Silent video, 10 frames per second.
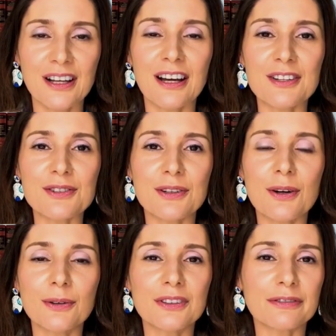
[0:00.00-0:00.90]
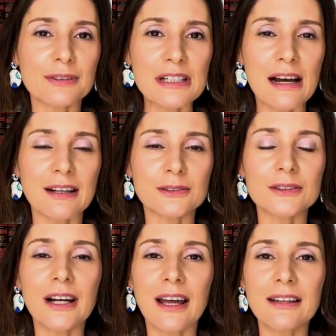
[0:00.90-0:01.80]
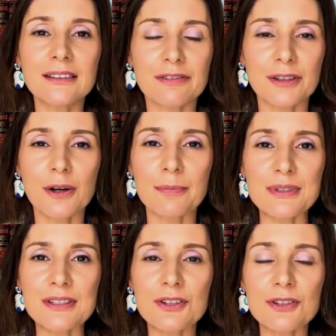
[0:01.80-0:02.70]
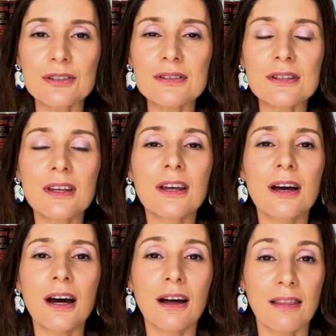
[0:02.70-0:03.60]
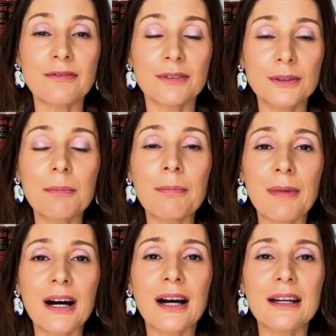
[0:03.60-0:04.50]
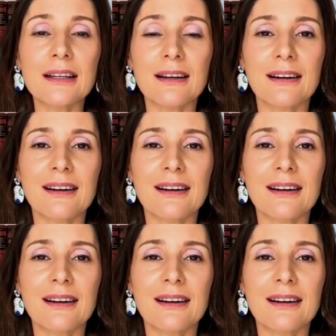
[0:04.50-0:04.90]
As you know, different title and different compensations level might